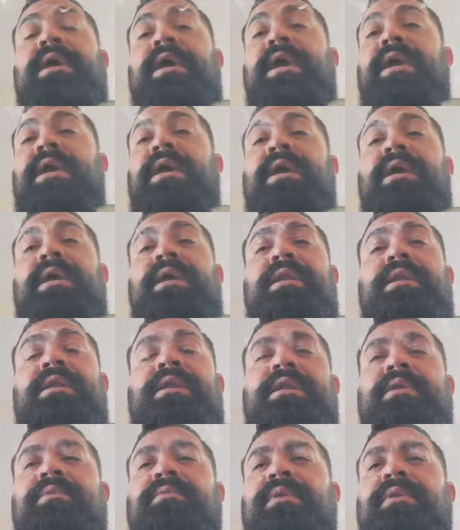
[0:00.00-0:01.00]
And he
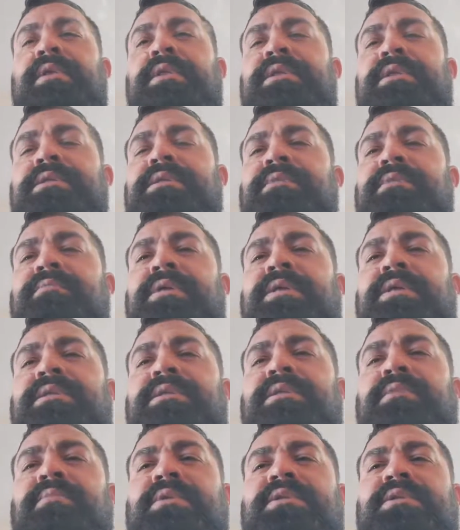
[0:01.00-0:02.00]
didn't really listen to me. He
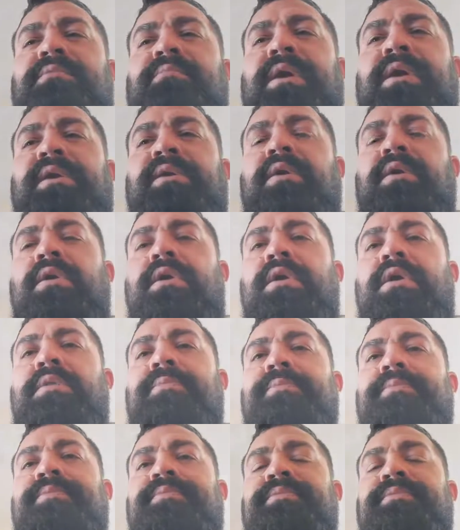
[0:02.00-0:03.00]
took me to my car,
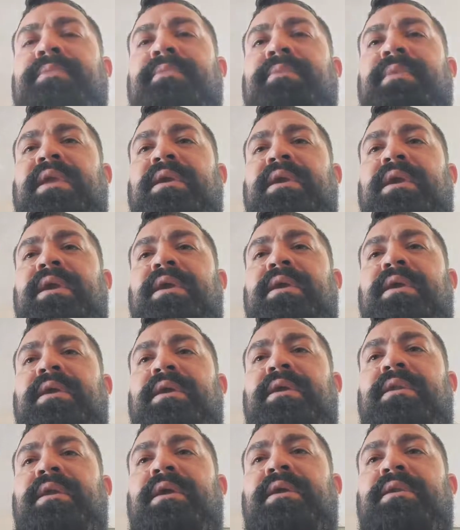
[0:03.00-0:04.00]

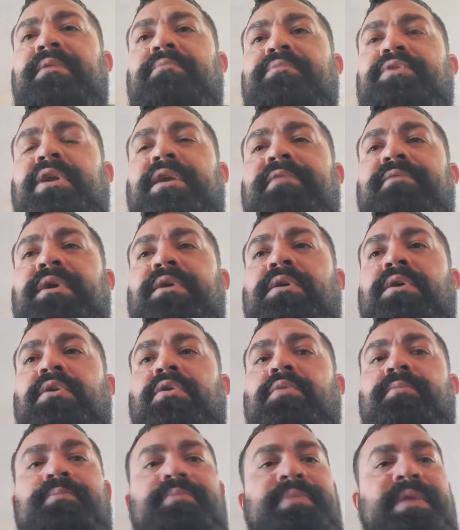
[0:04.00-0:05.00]
and I ended up driving
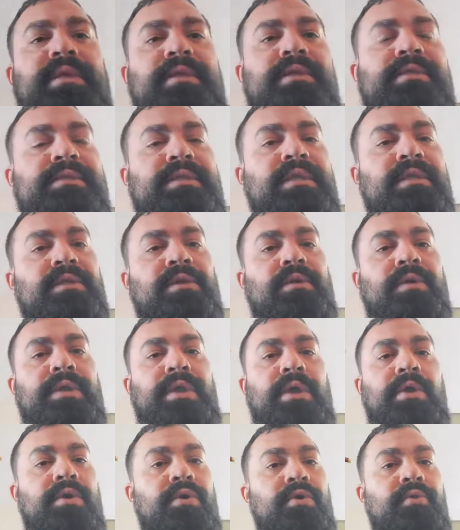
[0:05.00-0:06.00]
home. And instead of going
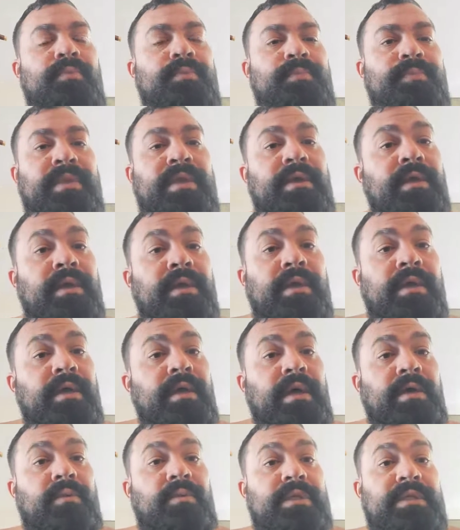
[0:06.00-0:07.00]
home,
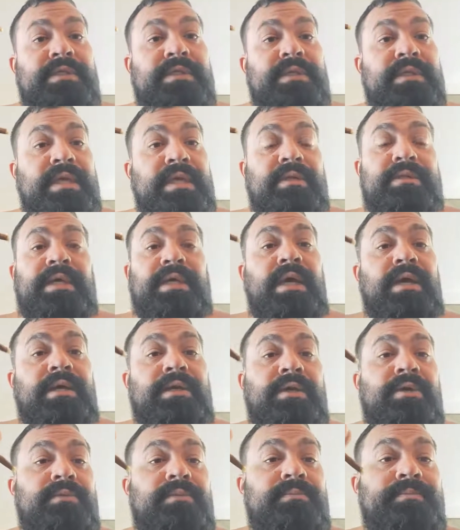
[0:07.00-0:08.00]
I went to Del
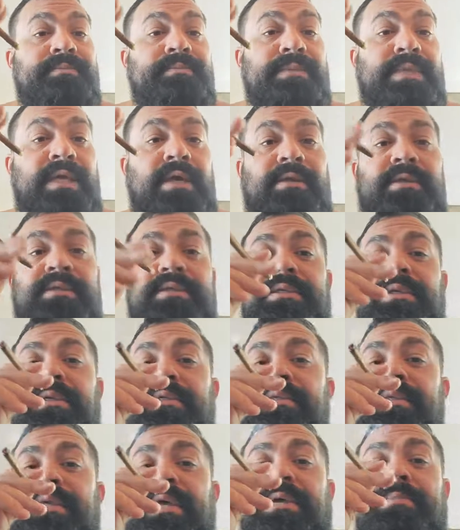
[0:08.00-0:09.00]
Taco down in
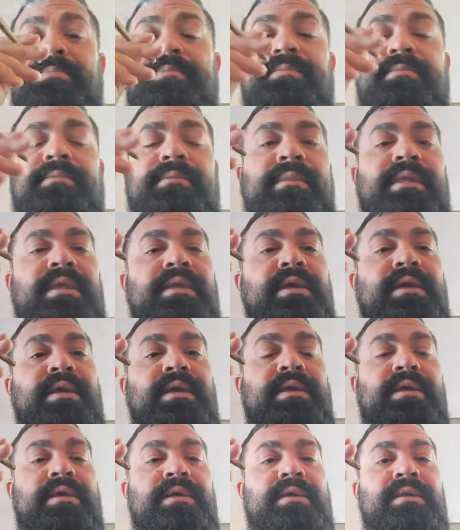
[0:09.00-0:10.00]
Sunset,
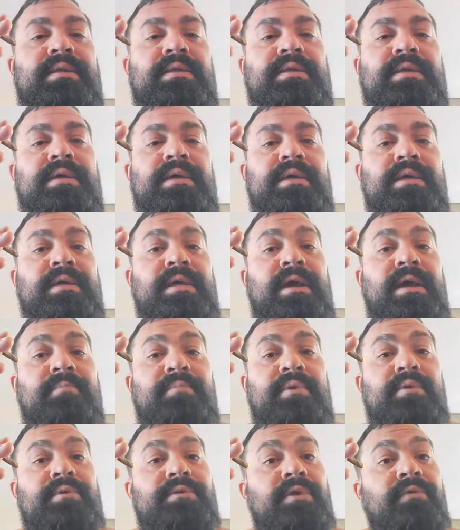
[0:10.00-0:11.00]
and got
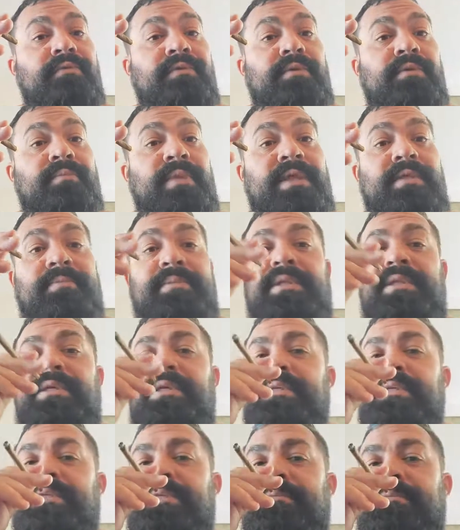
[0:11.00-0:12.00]
pulled over by the
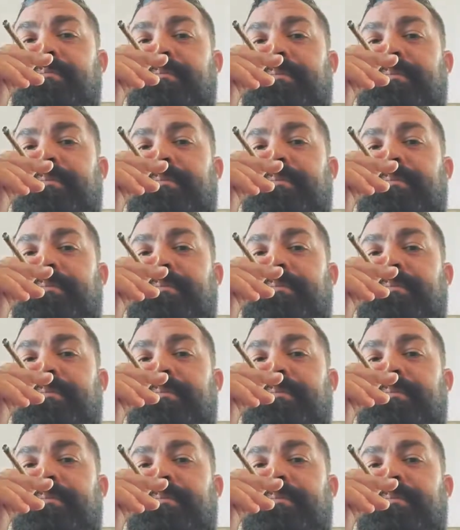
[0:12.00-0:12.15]
police.